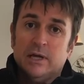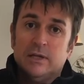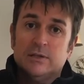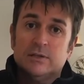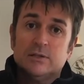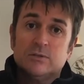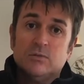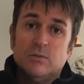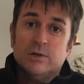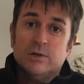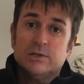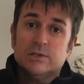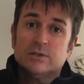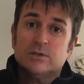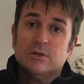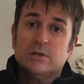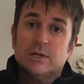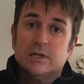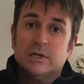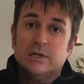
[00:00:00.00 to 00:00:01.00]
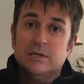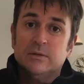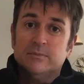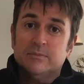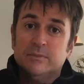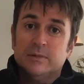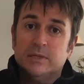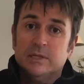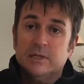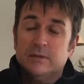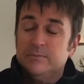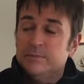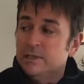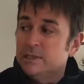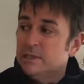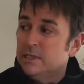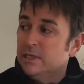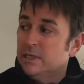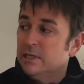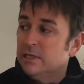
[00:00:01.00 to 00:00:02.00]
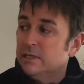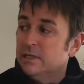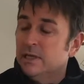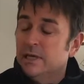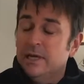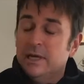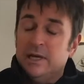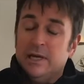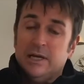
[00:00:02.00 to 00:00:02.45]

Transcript: this is going to clip the ticket.